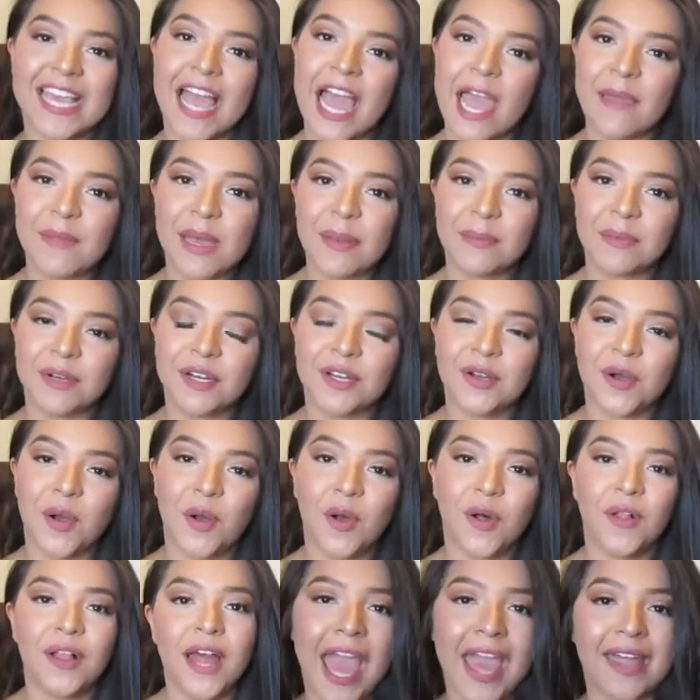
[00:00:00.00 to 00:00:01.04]
I'm Amber
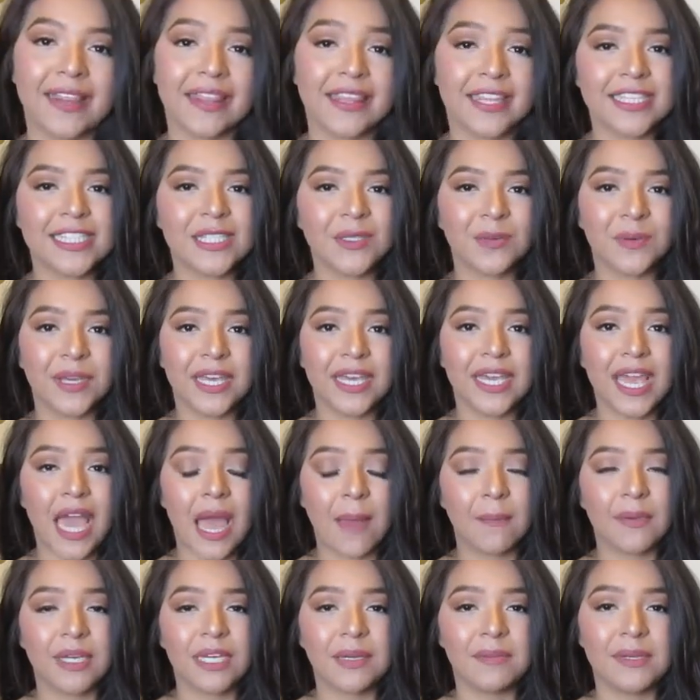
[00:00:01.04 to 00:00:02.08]
Nicole, and this week
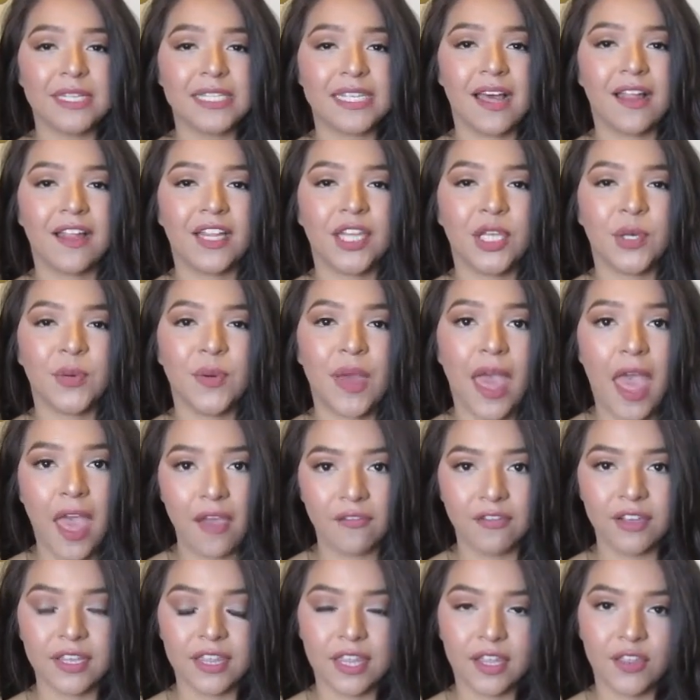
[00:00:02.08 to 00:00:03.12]
I'm going to be telling you
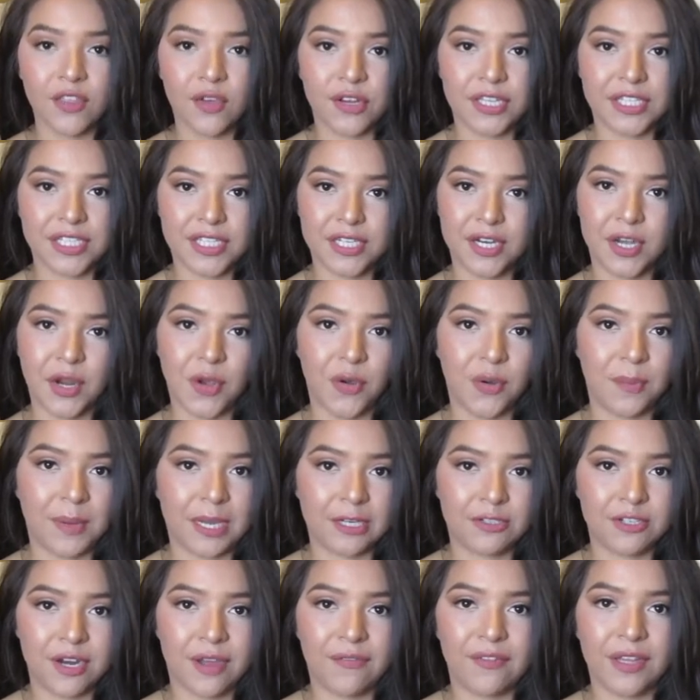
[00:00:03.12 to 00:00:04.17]
everything there is to know
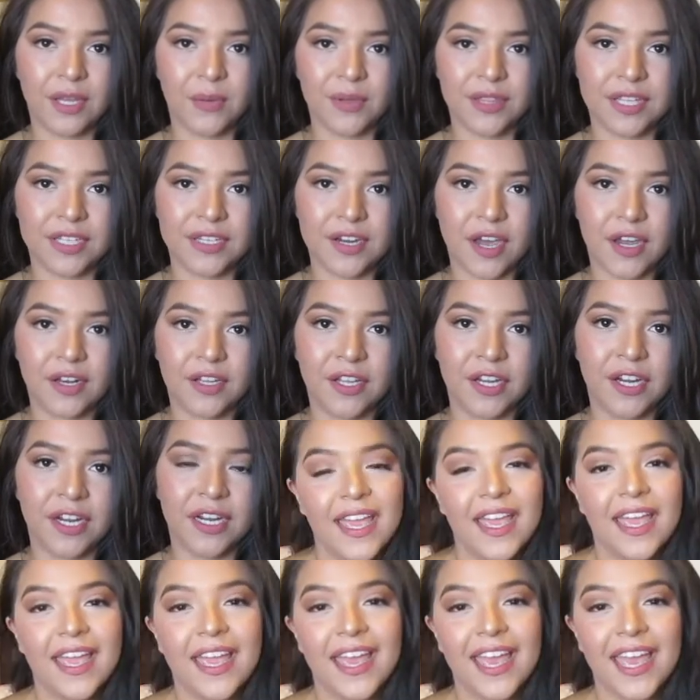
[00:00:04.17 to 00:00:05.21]
about traveling with a toddler.
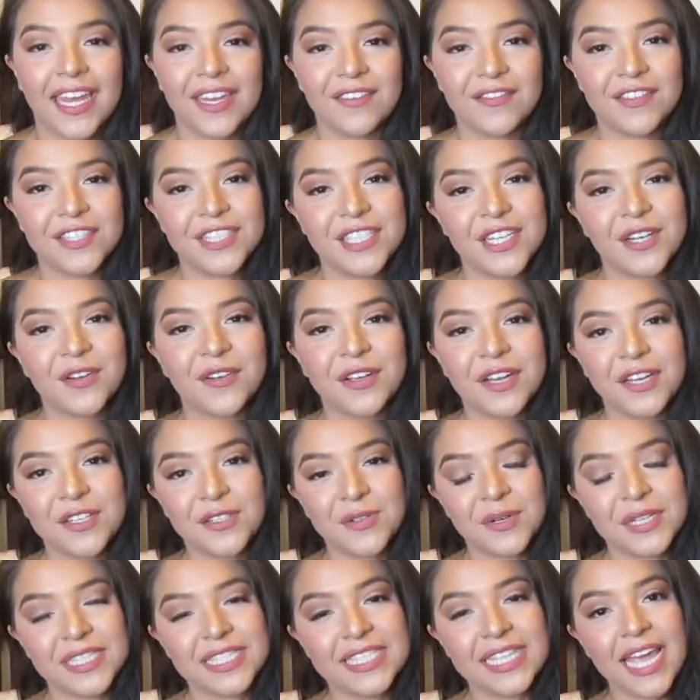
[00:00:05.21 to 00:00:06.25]
And if you stick around
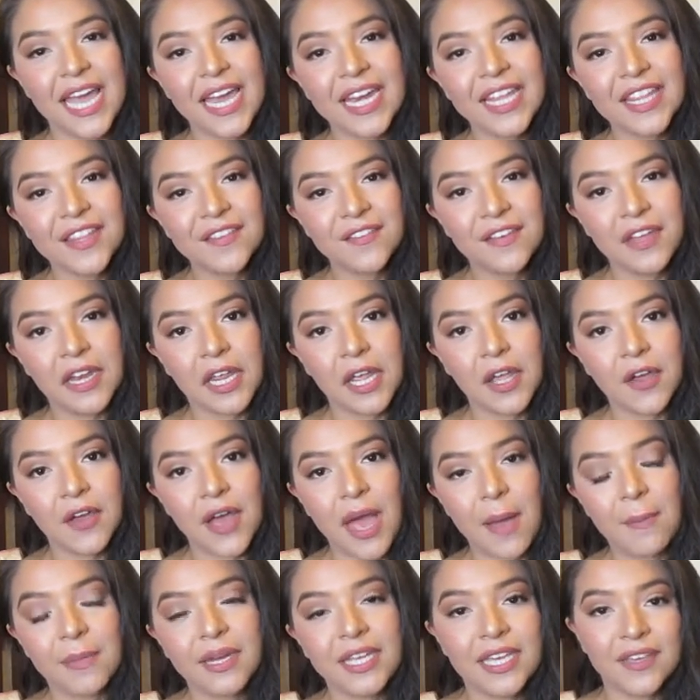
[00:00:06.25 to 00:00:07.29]
towards the end of the video,
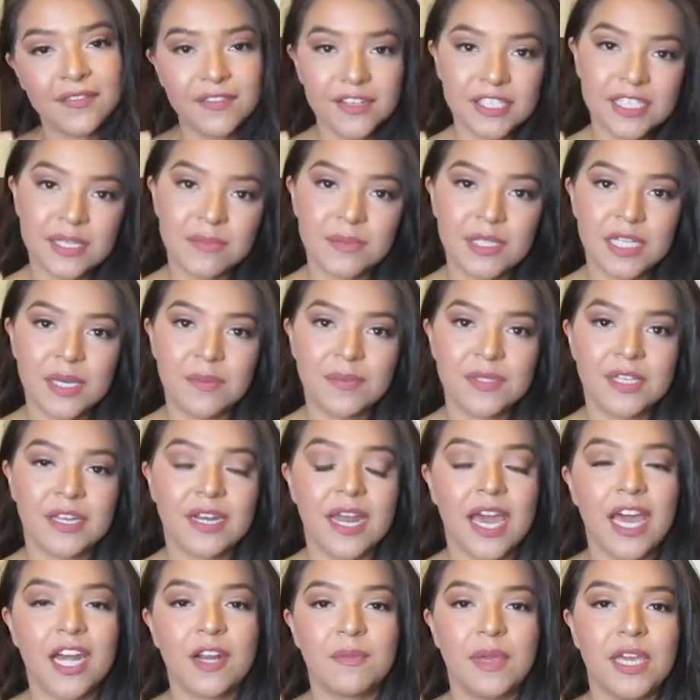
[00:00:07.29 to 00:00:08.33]
I'm going to give you some tips on
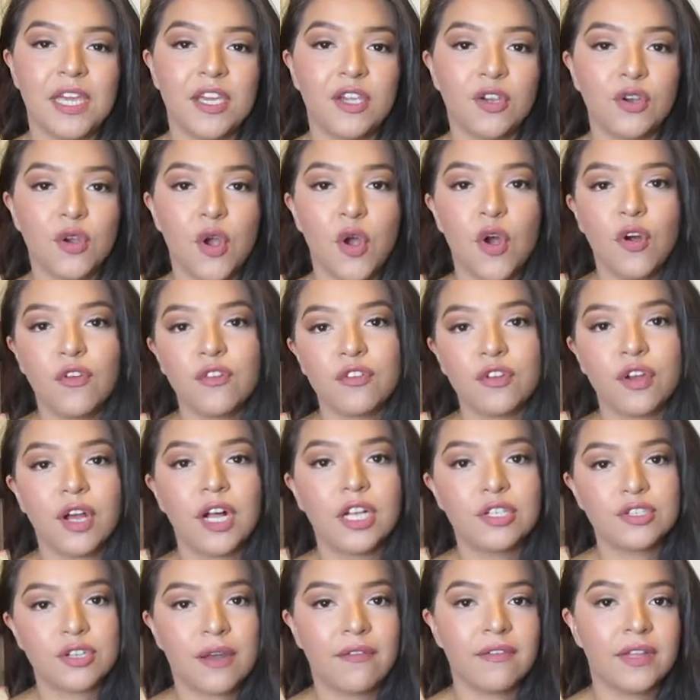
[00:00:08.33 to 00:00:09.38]
how to make your
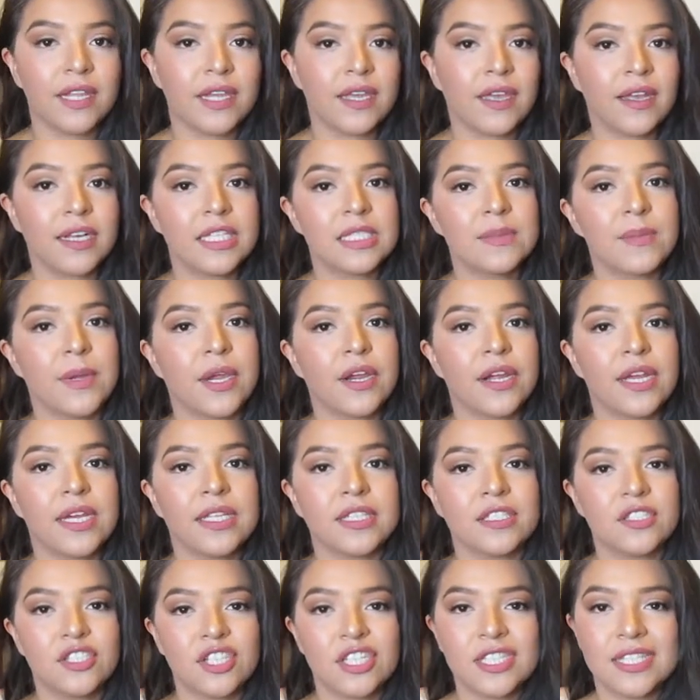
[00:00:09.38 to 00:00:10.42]
overall traveling
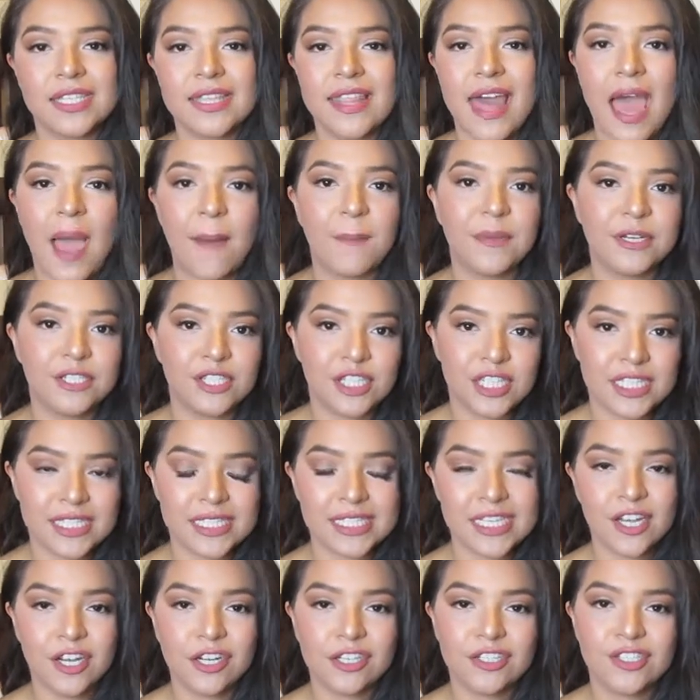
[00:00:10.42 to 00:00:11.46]
experience just that much
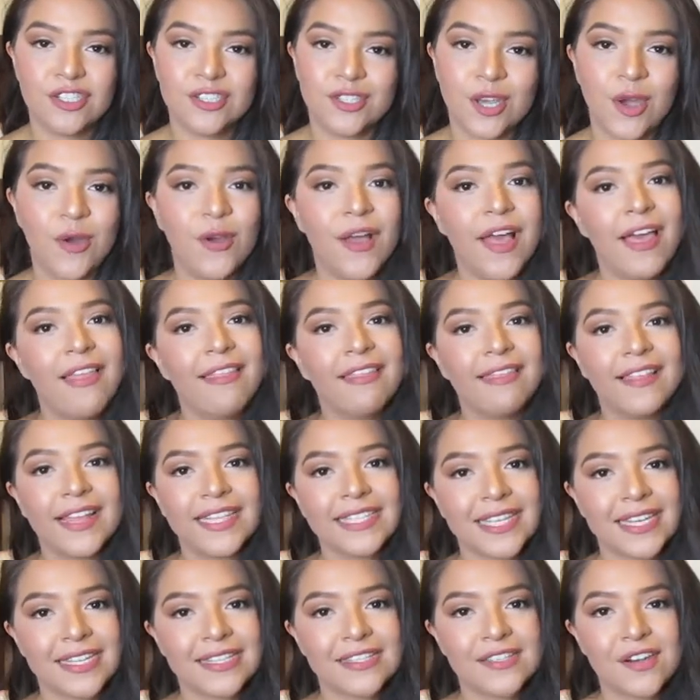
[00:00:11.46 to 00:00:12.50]
easier. So
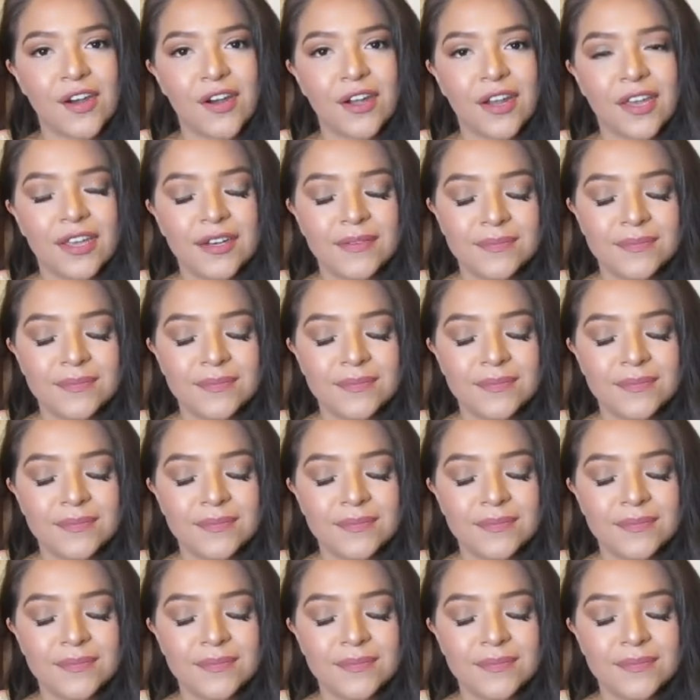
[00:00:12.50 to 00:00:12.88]
let's get started.